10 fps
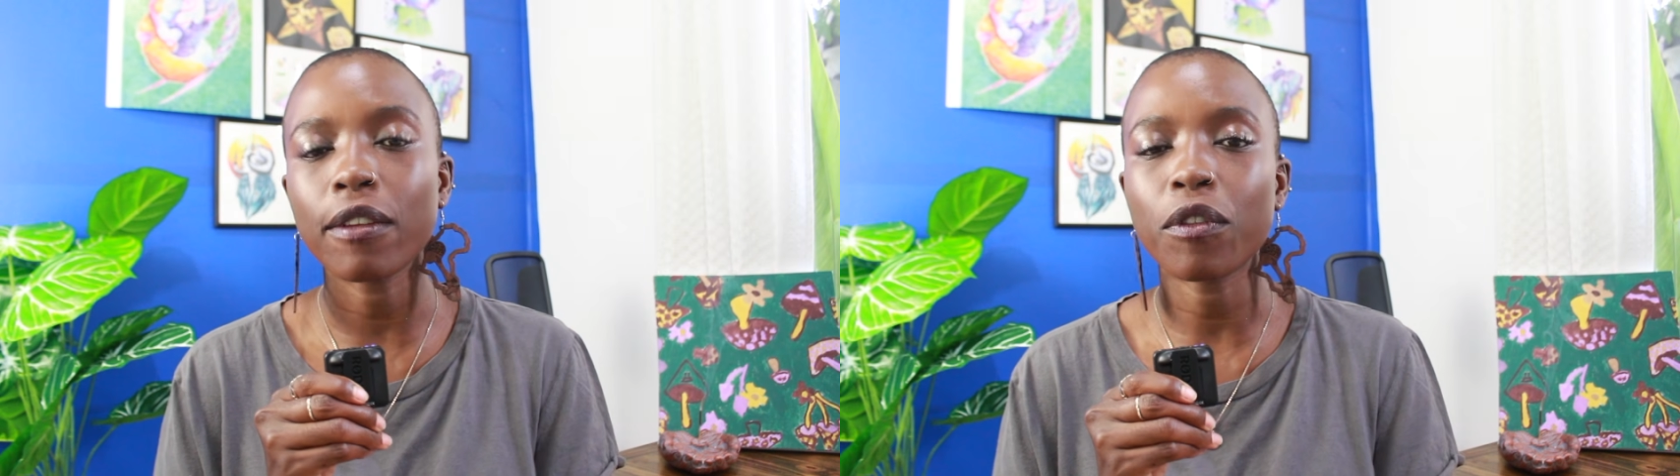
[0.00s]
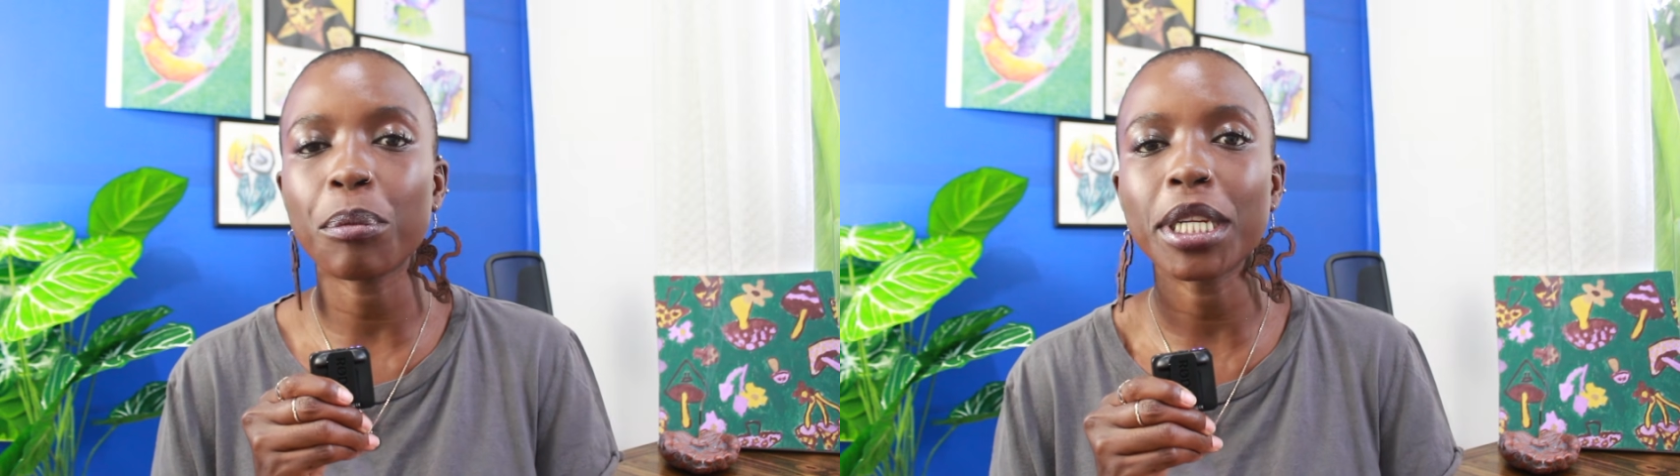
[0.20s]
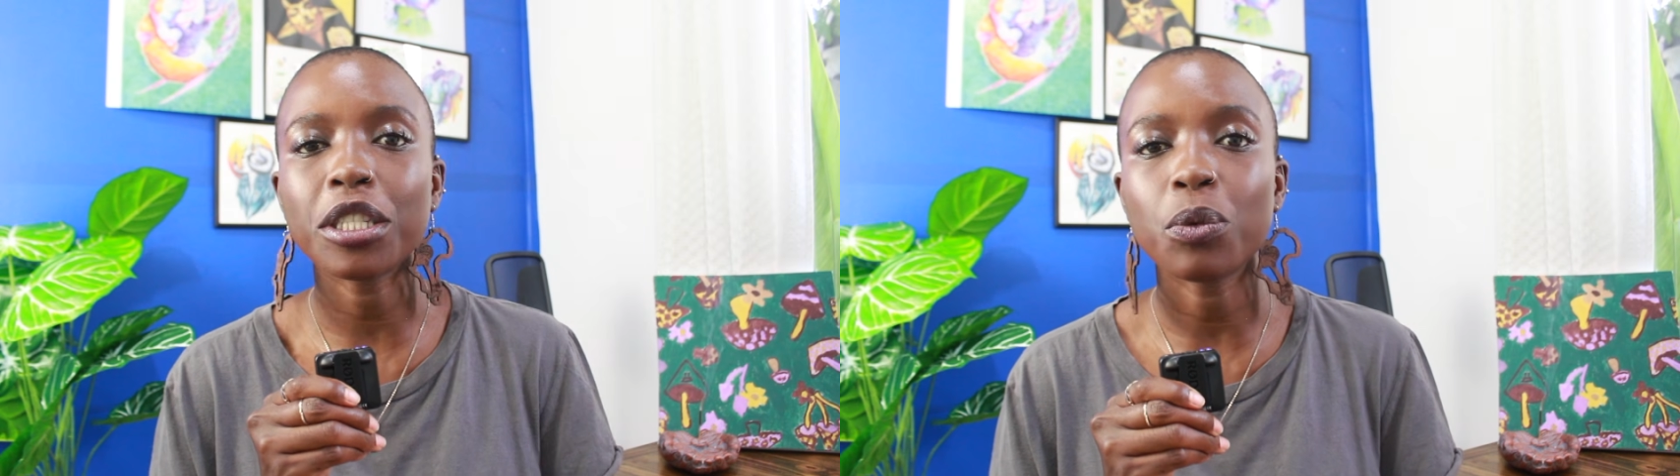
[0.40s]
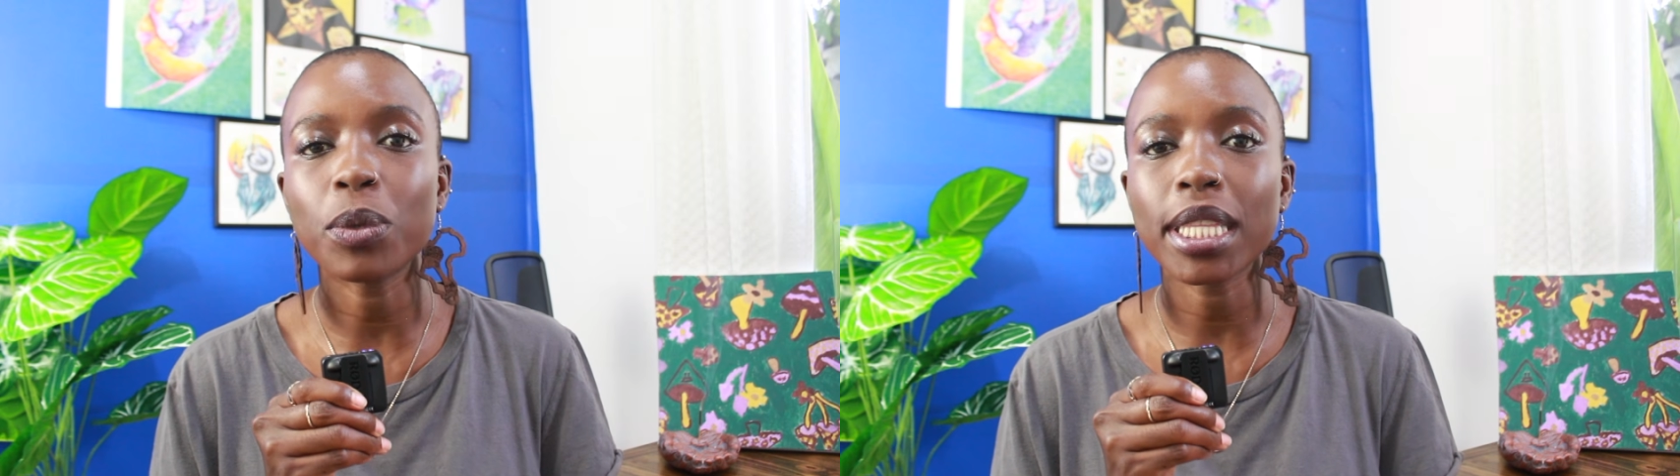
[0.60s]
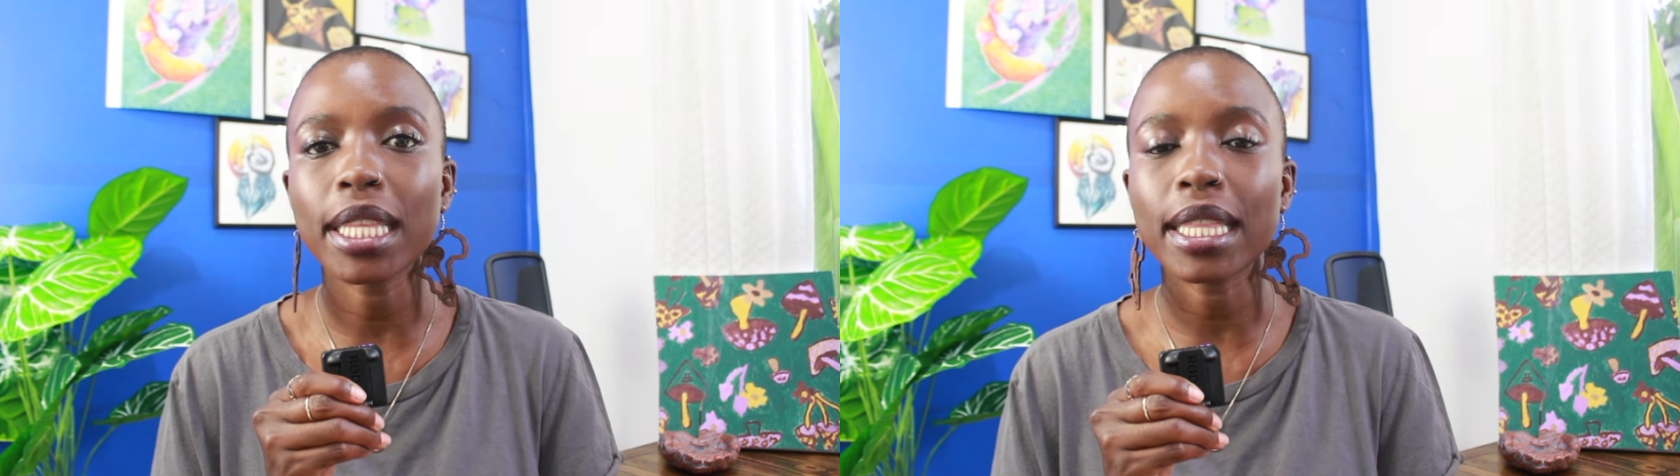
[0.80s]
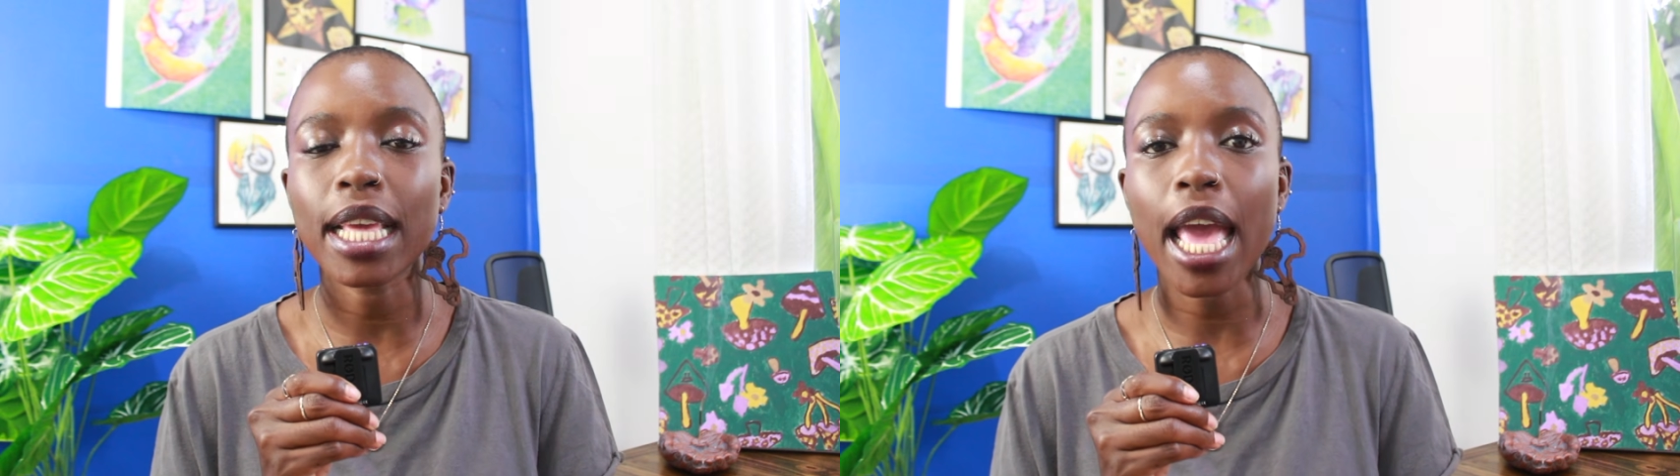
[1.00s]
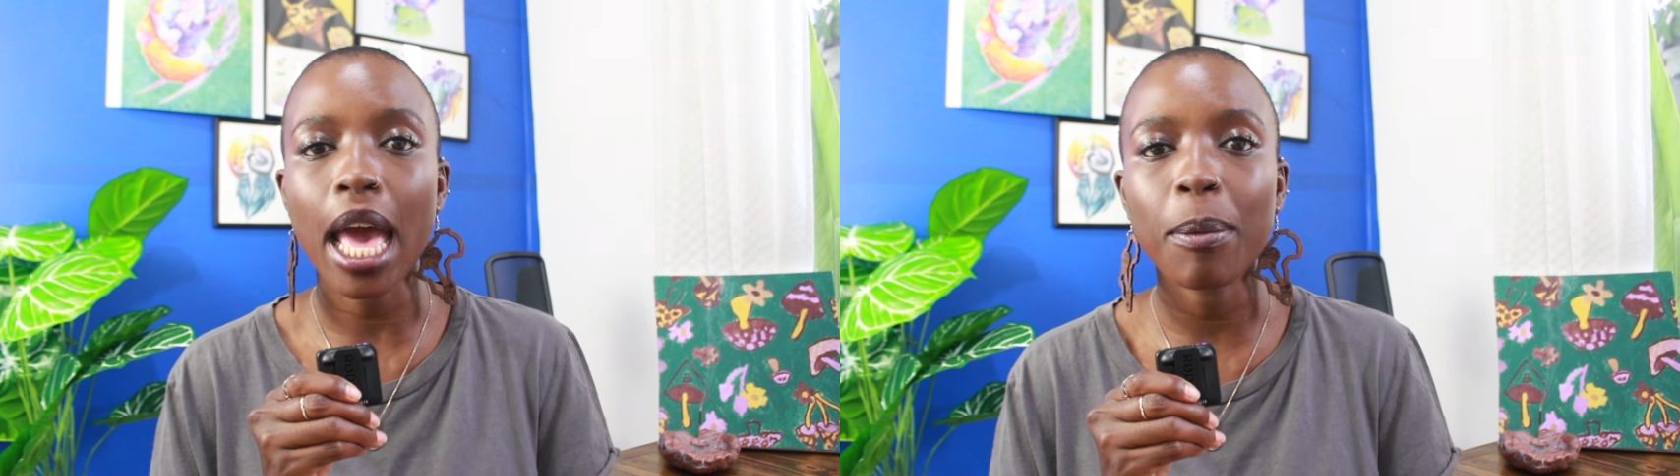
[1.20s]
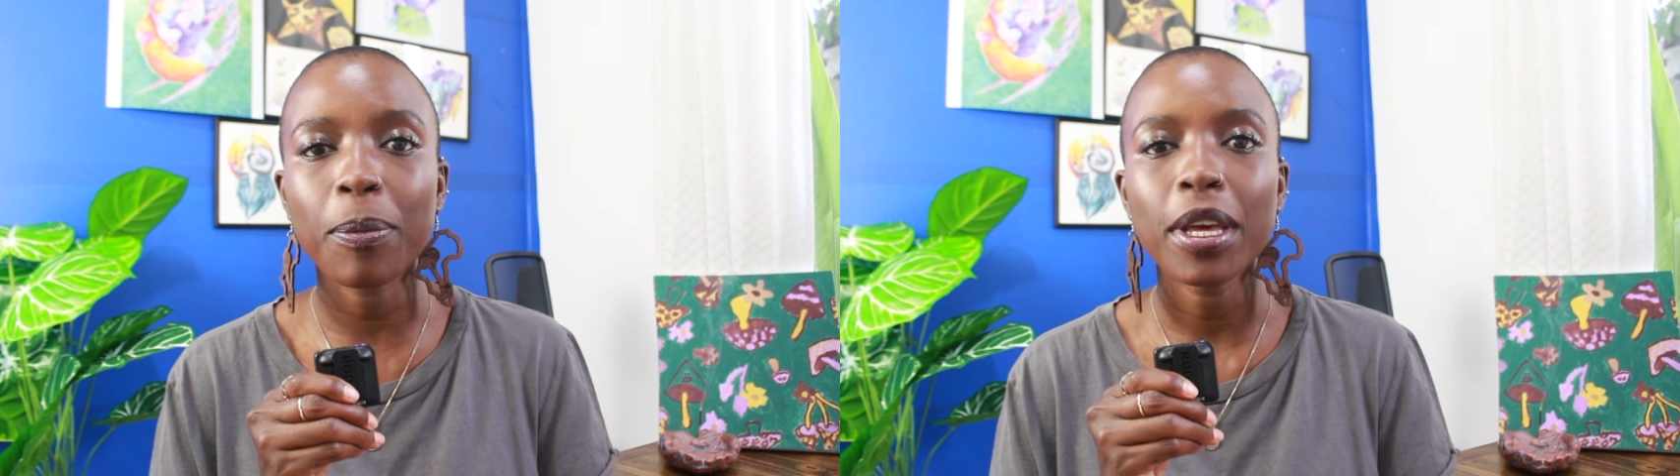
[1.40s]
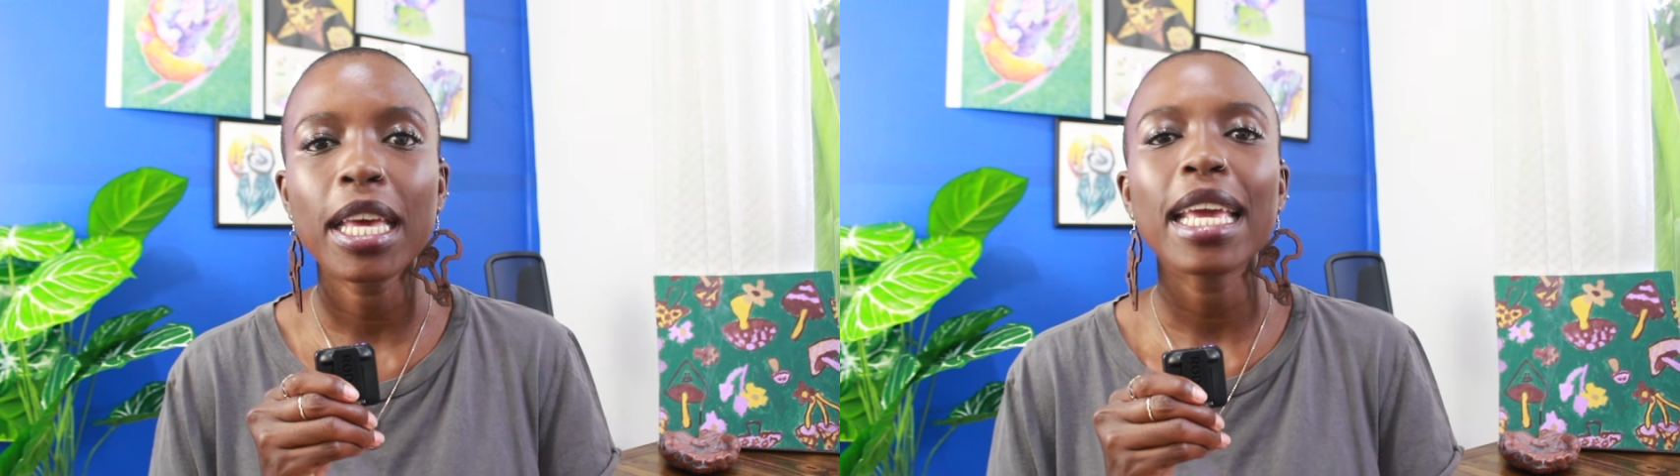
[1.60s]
information within the app,